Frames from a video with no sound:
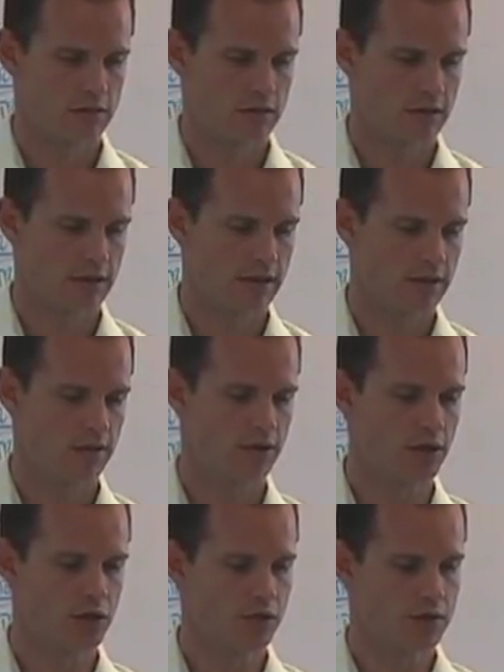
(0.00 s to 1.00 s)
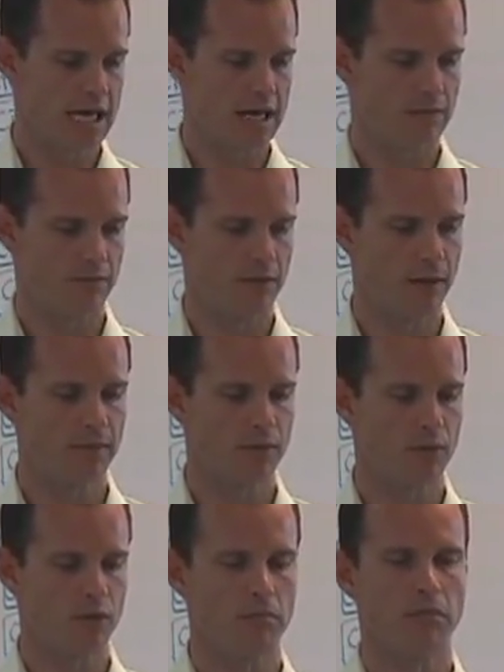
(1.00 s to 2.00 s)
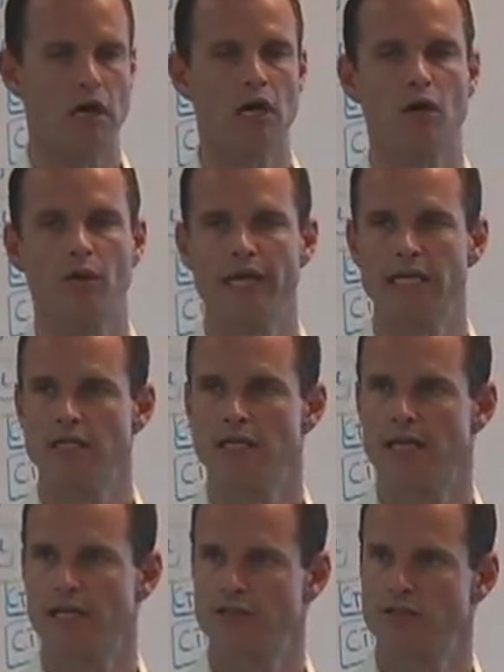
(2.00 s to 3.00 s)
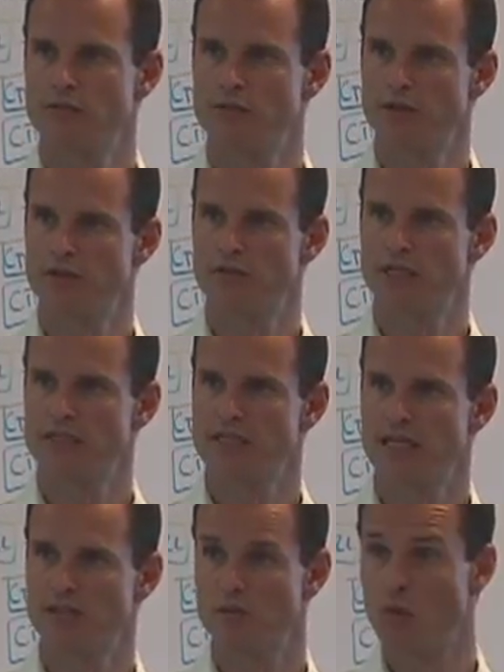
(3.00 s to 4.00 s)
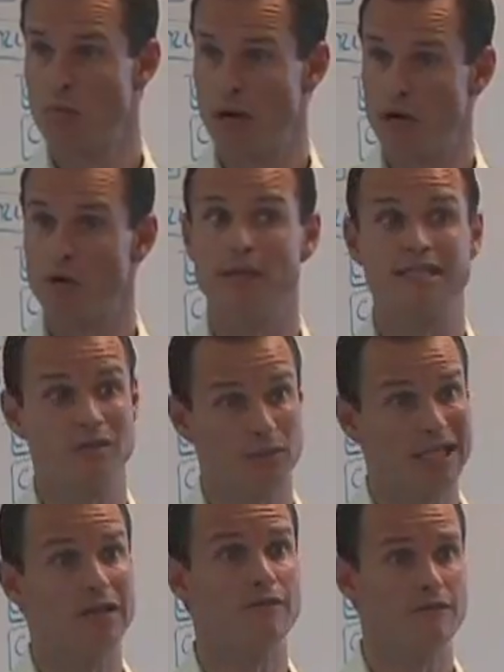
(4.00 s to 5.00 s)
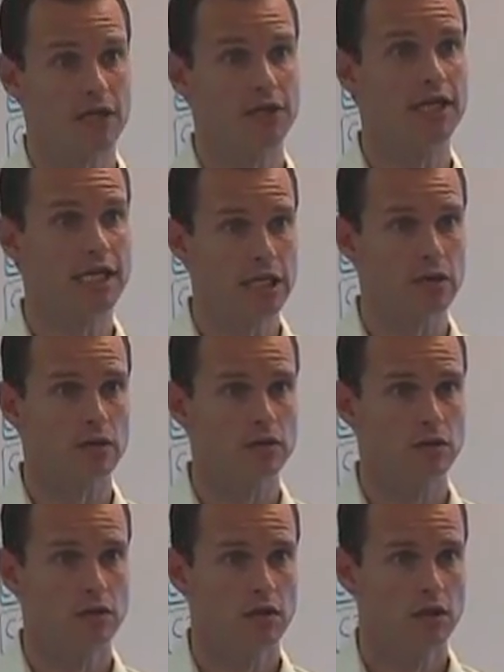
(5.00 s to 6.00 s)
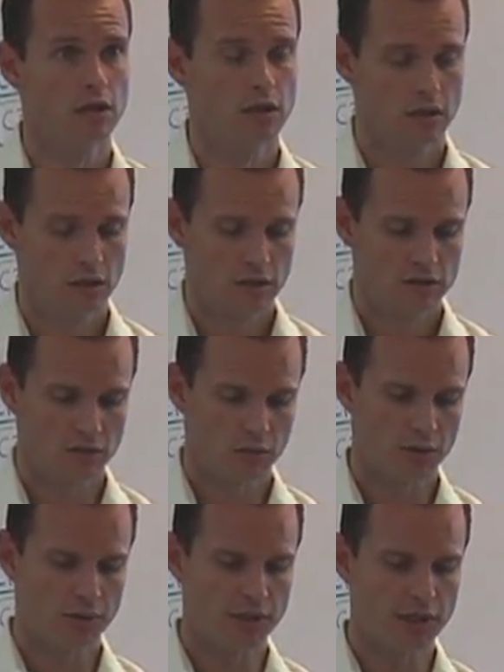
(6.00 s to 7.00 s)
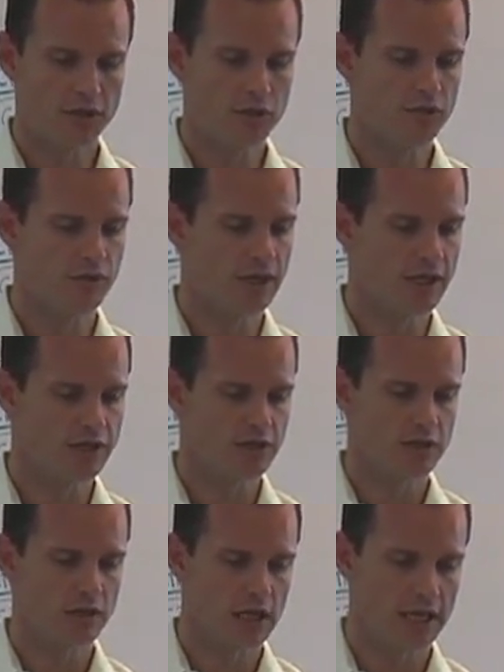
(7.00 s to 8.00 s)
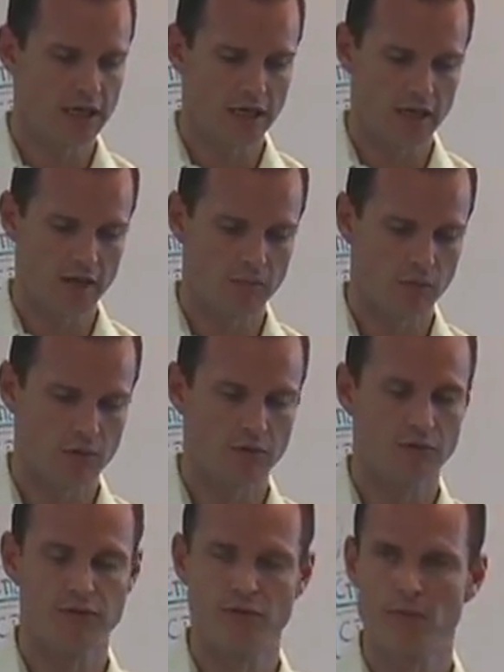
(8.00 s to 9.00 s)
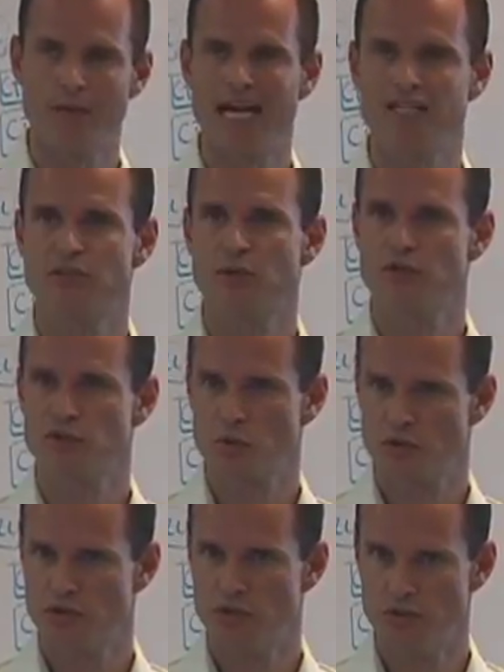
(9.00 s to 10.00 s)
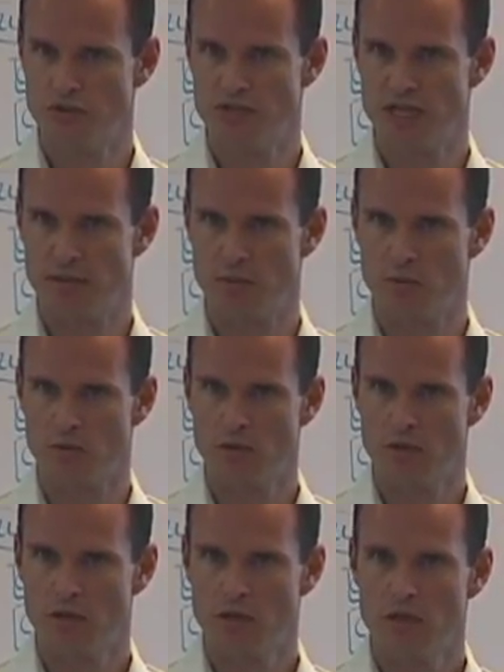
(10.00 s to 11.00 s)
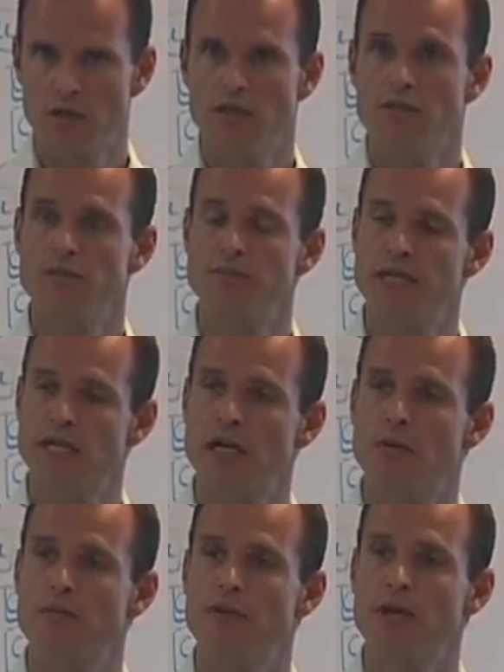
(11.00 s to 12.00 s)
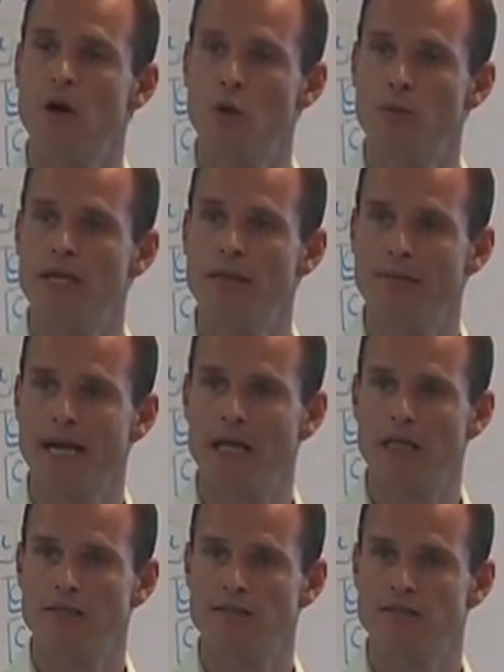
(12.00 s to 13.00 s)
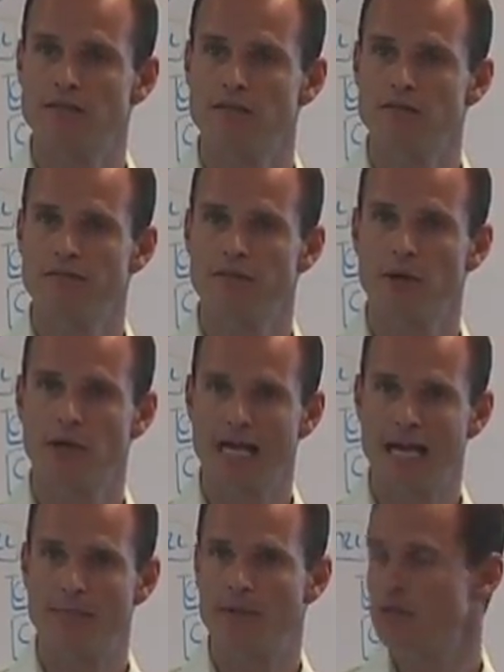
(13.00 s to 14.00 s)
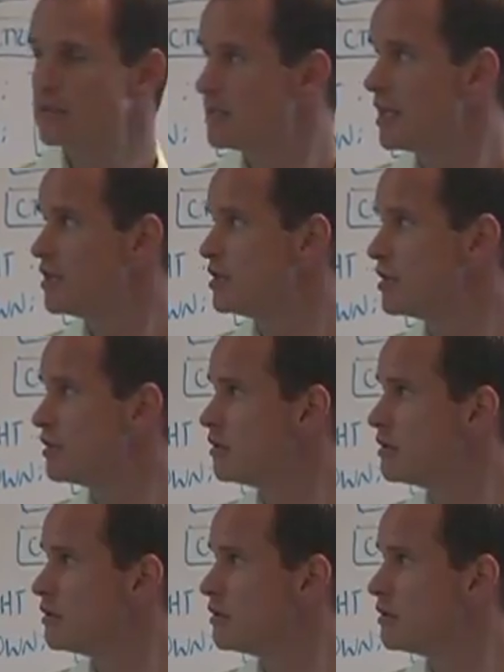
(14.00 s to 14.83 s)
All right. The new debt, remember, we're borrowing in connection with the transaction. We're borrowing so we can fund the deal. So what we're going to do for each line item, we're going to refer back to our source and use table to pick up the opening balance from our capitalization.